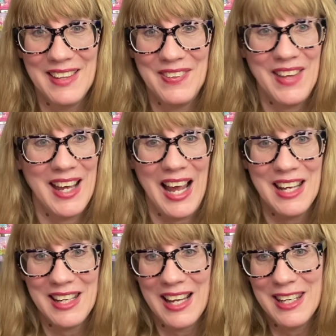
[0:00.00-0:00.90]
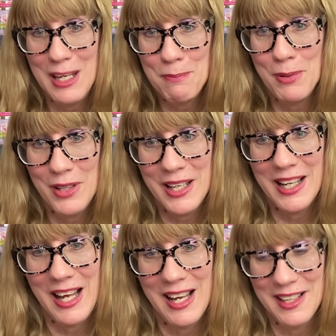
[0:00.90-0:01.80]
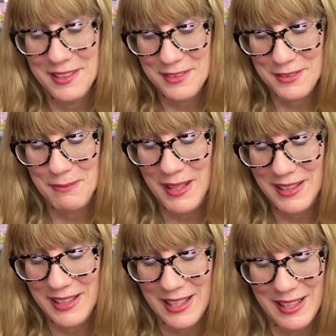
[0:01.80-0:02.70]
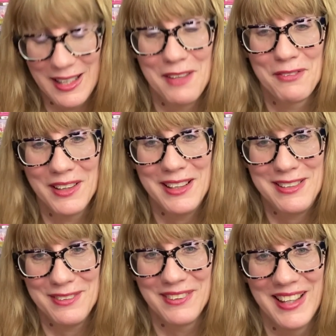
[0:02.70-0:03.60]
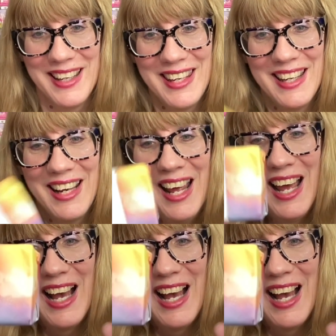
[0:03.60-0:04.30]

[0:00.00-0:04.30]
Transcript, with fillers: that I, I, keep putting it on and smelling it, and I really do like it.